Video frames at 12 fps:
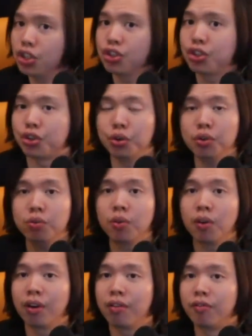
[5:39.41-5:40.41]
through
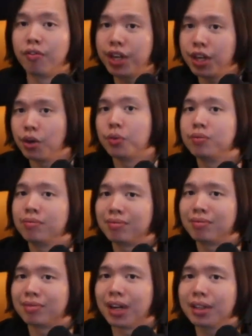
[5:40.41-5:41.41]
video,
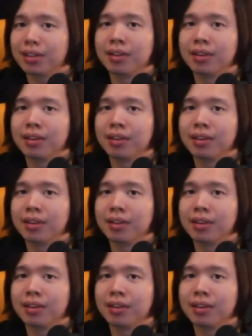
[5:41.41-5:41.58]
right?